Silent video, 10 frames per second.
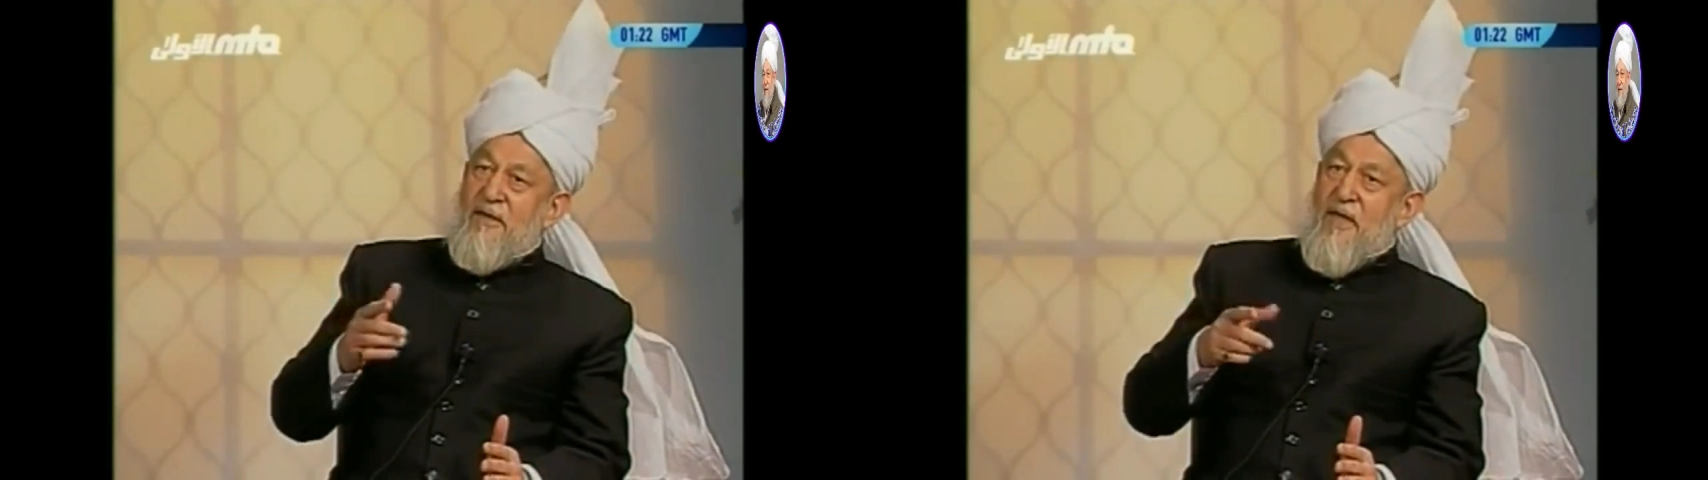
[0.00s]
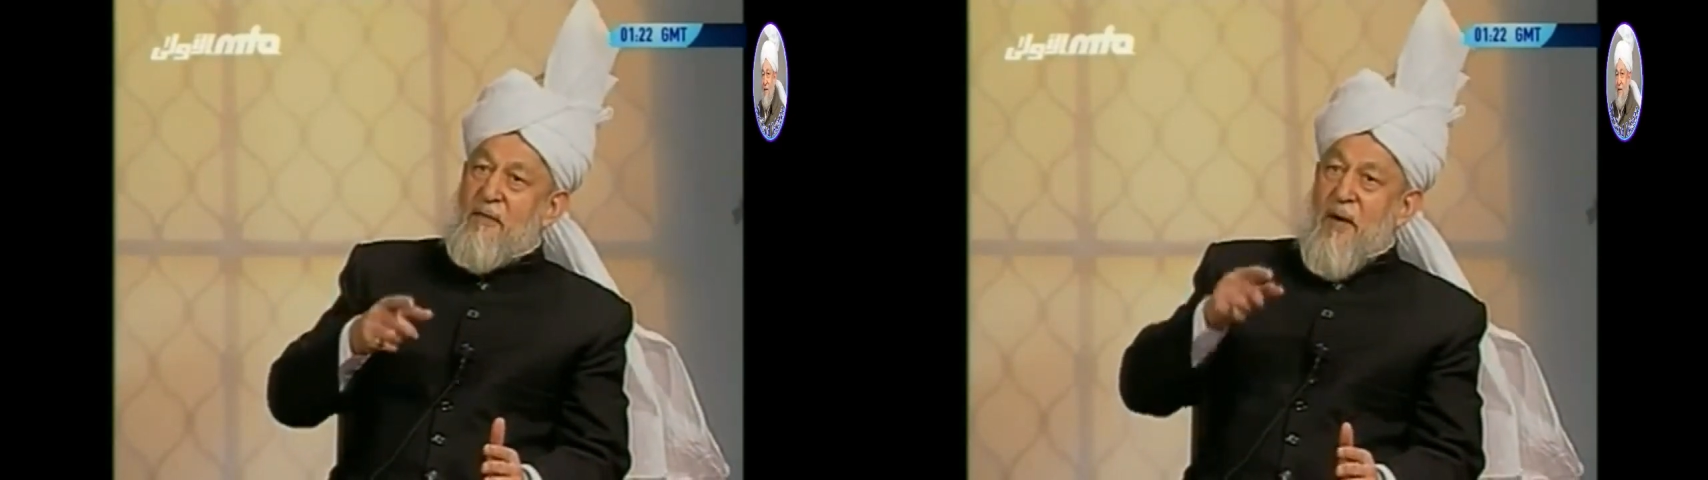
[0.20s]

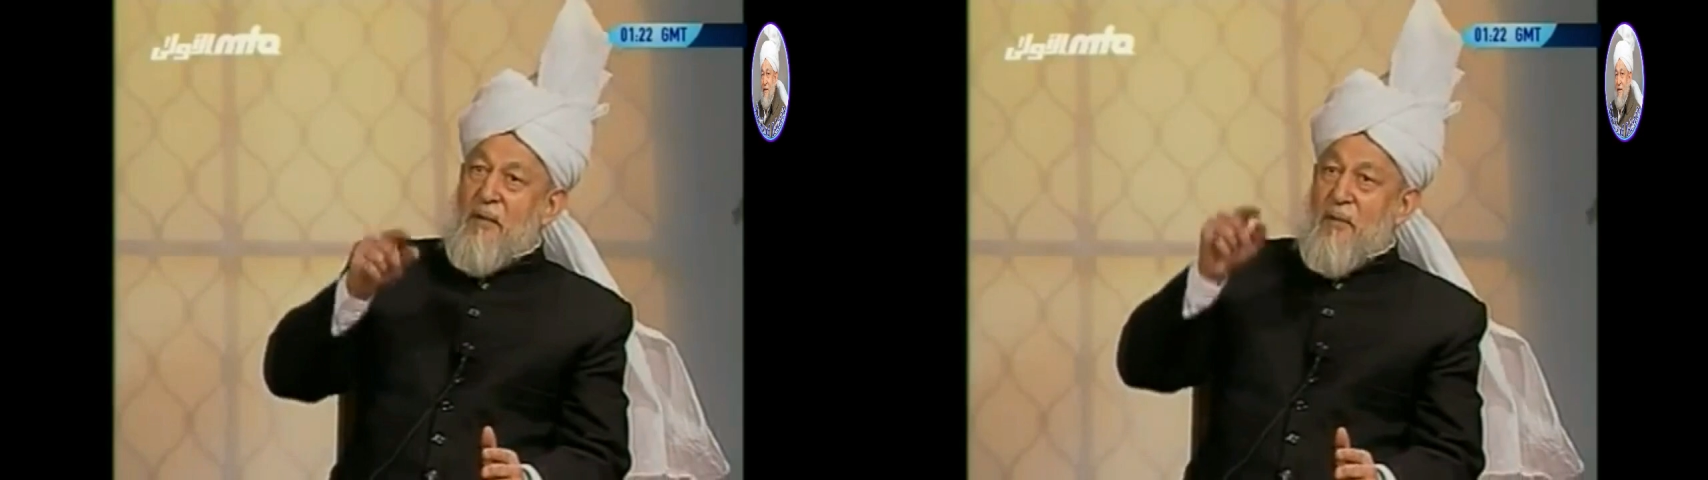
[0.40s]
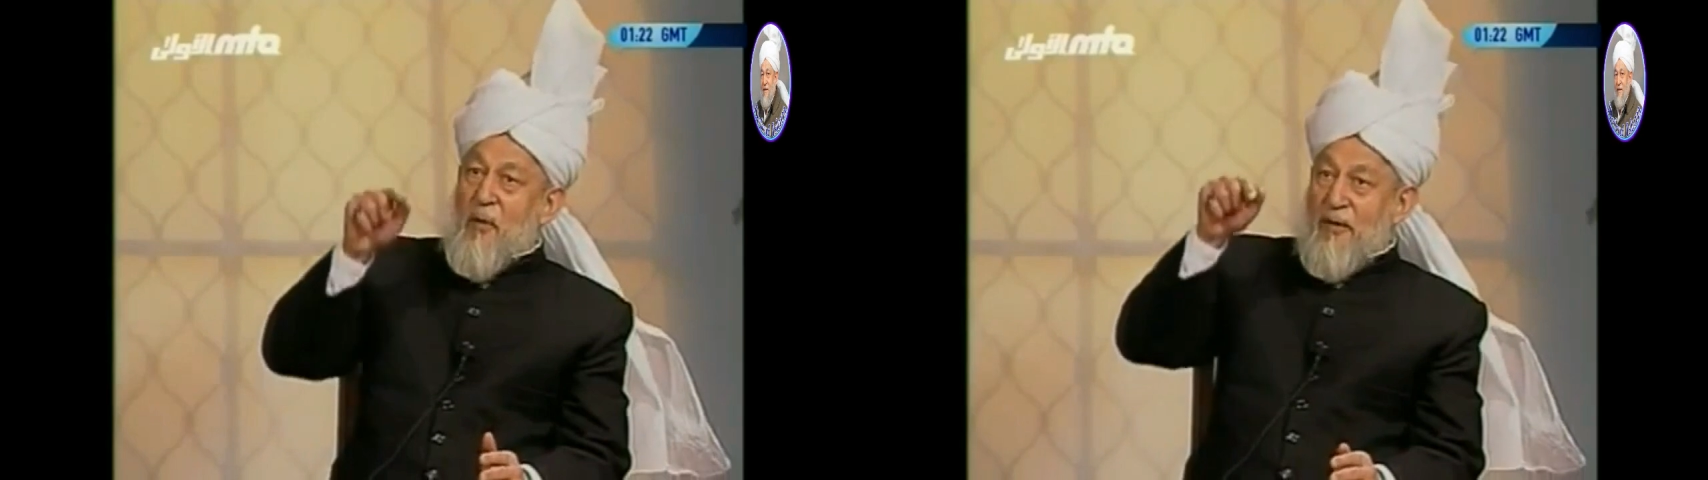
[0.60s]
the
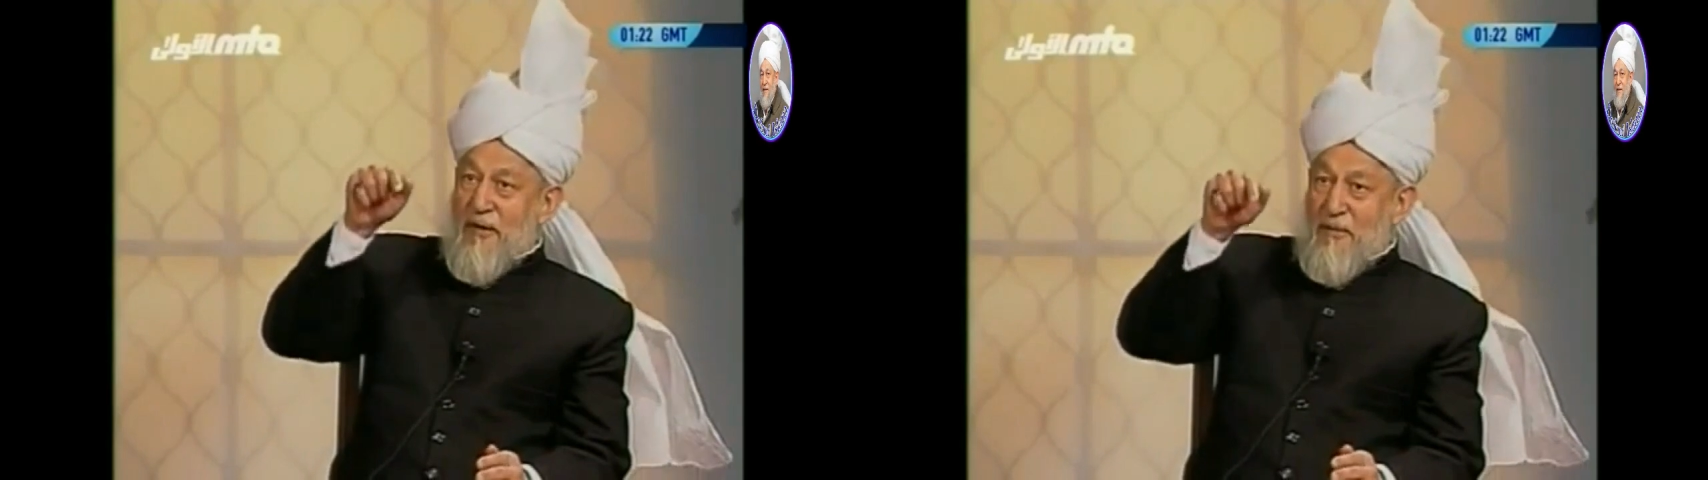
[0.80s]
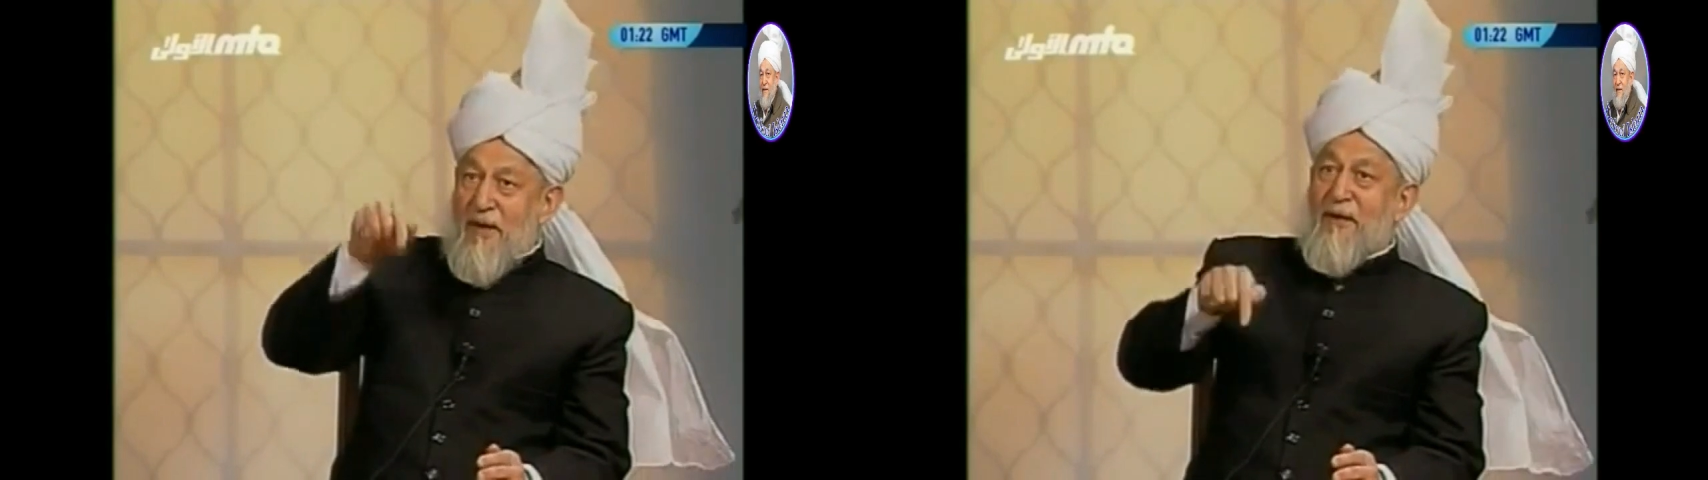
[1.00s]
Imam
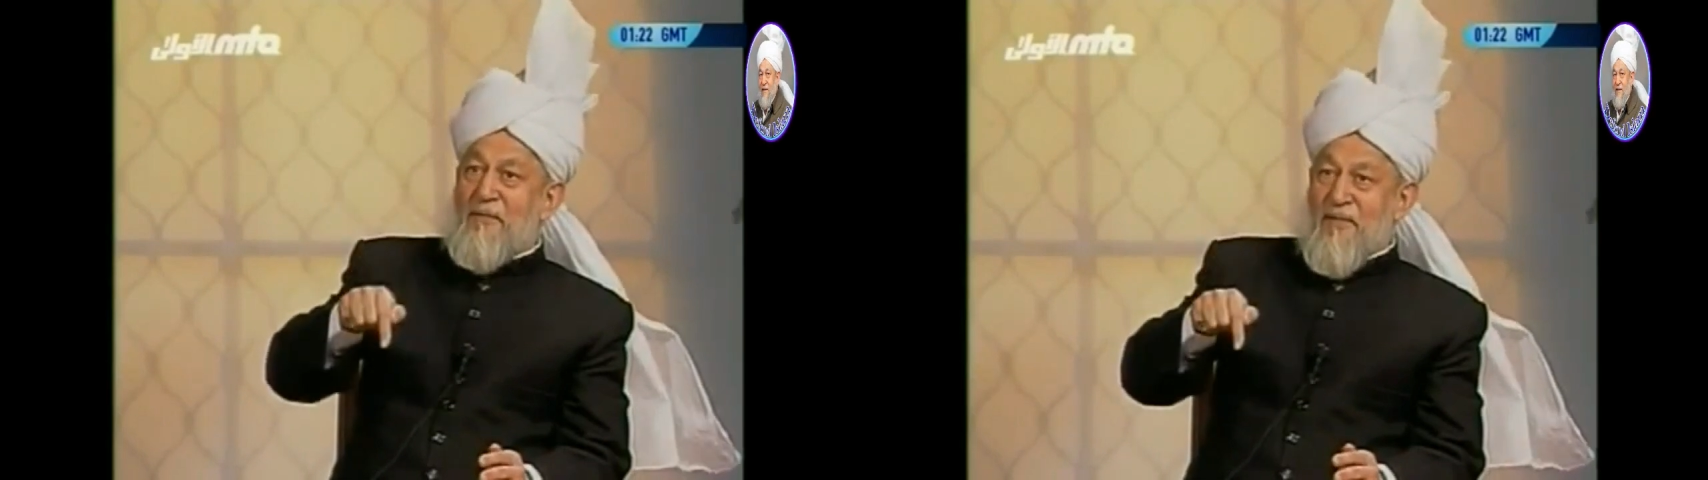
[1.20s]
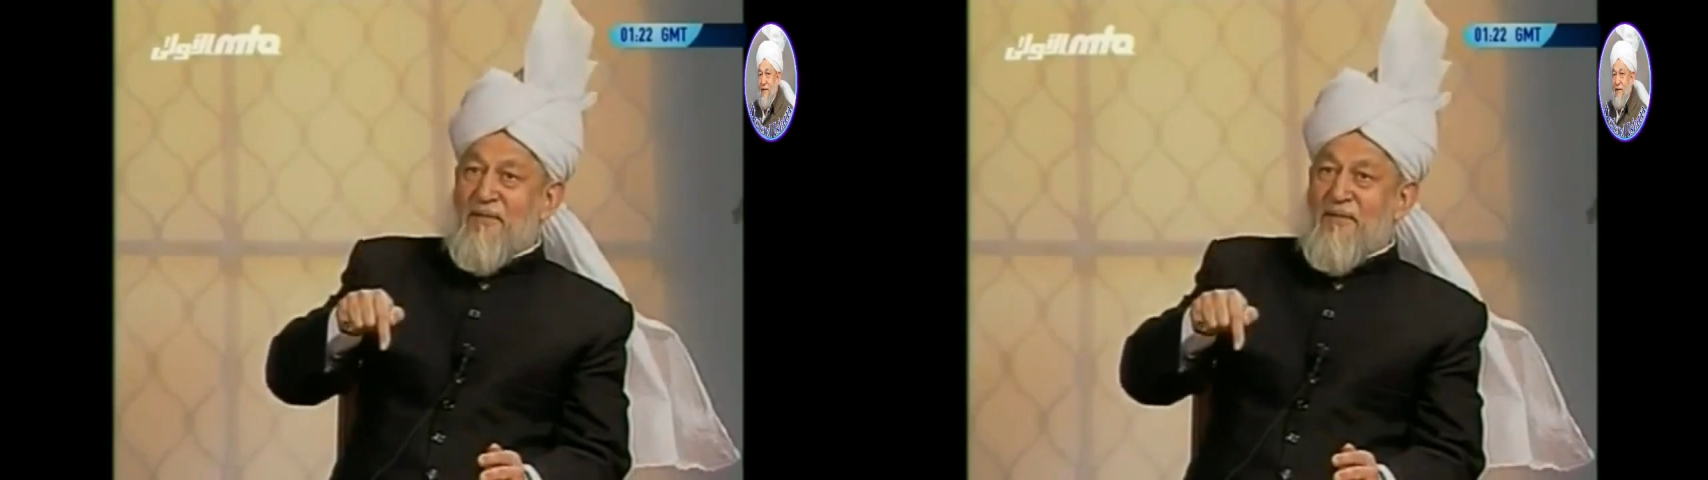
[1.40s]
appointed by him.